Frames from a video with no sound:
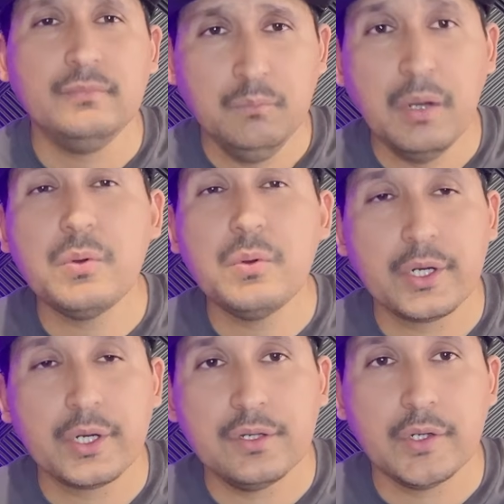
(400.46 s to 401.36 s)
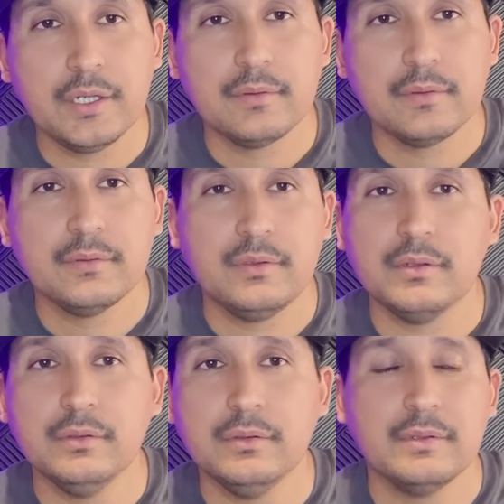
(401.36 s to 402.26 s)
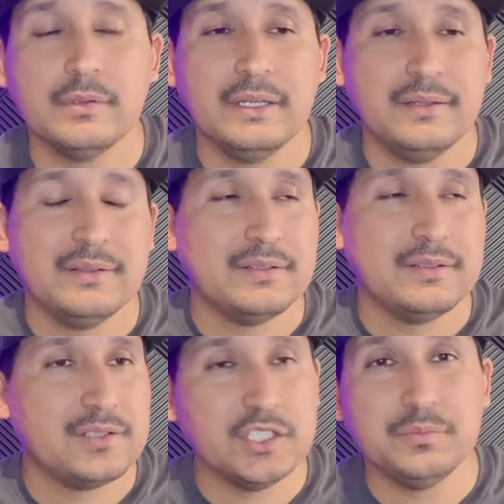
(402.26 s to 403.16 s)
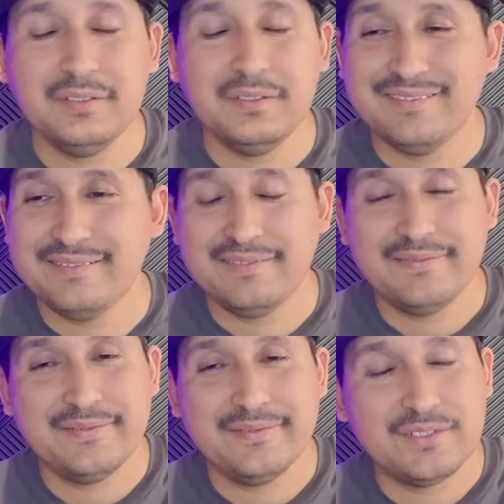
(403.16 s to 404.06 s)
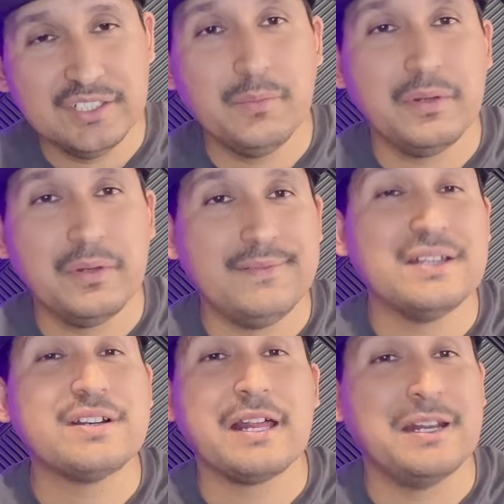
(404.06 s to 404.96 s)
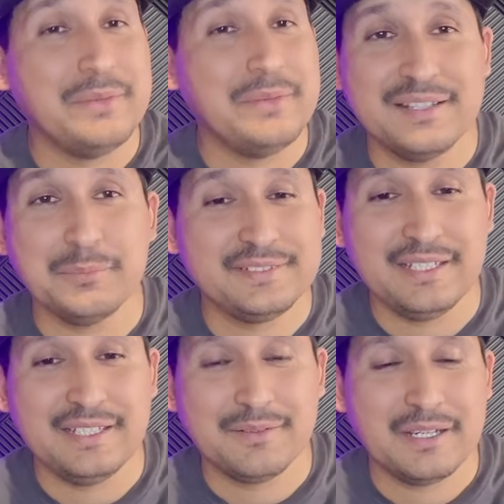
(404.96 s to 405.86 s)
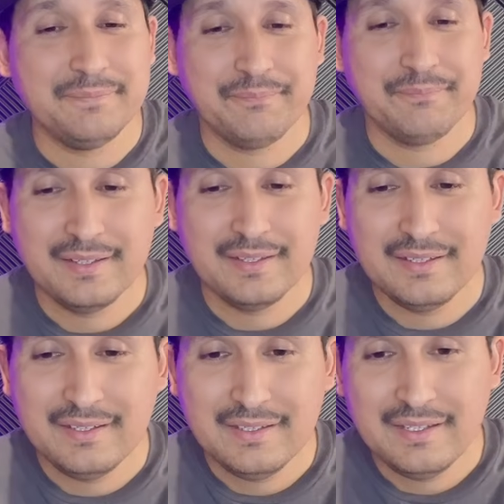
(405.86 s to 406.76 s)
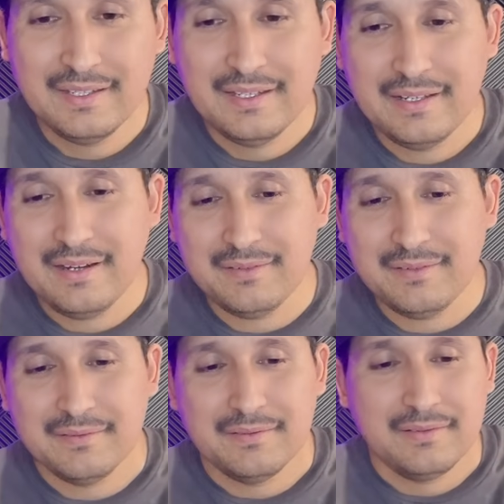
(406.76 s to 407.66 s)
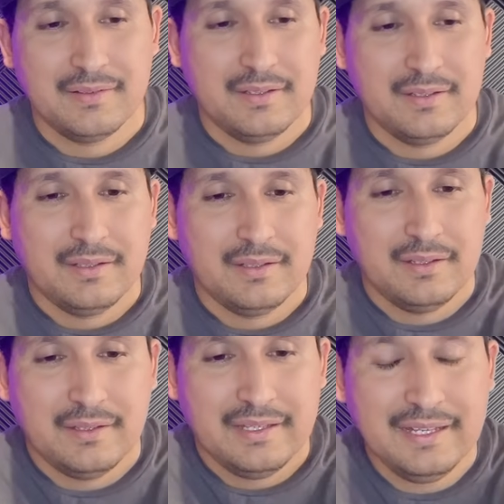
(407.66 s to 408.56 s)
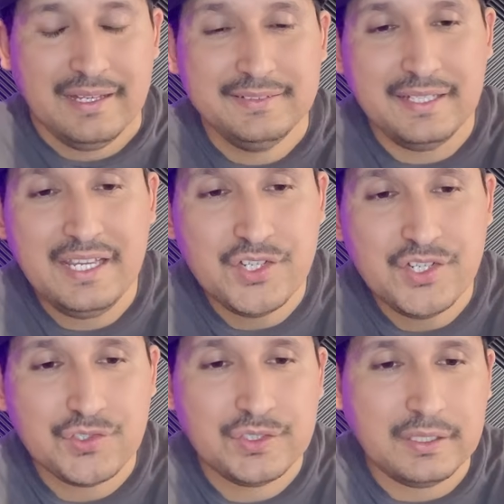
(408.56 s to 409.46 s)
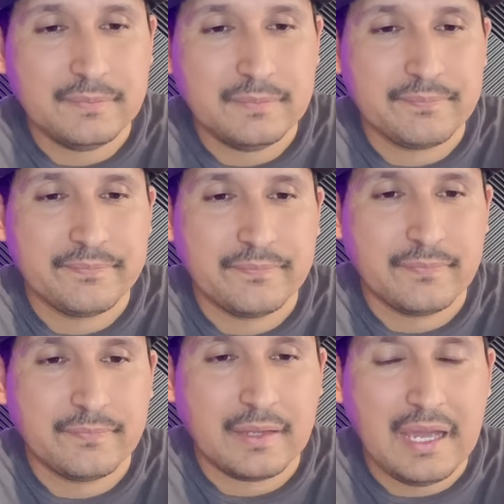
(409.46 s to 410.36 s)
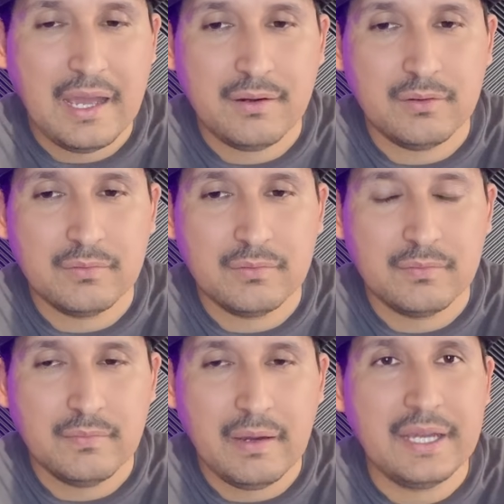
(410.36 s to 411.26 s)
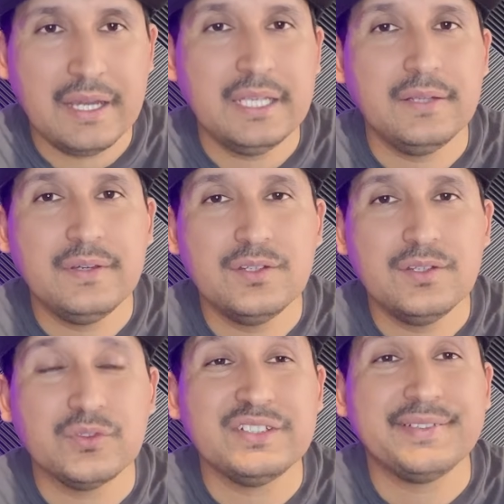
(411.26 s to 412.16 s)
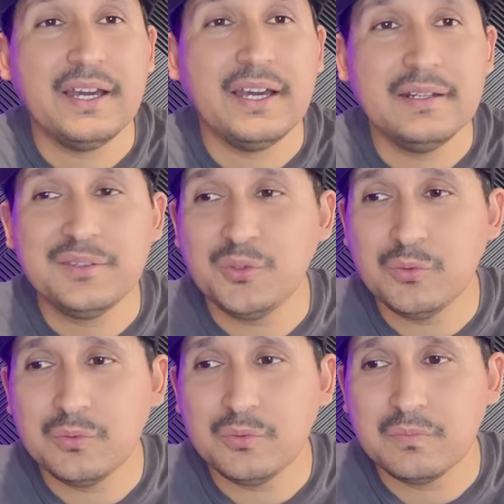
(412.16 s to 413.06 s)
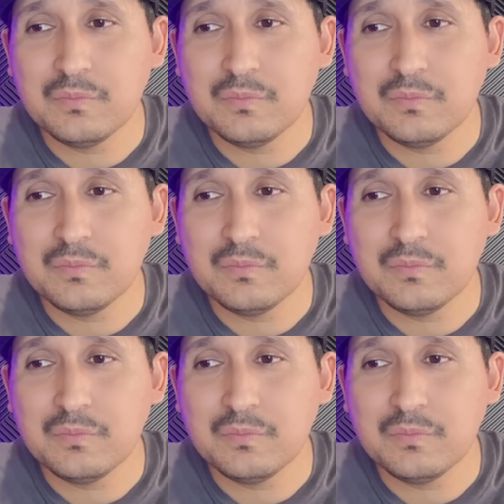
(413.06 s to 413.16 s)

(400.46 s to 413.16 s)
but we're working on it. You know, trust me, trust and believe. They're not gonna make a mistake, right? Now, it's interesting how an individual decided to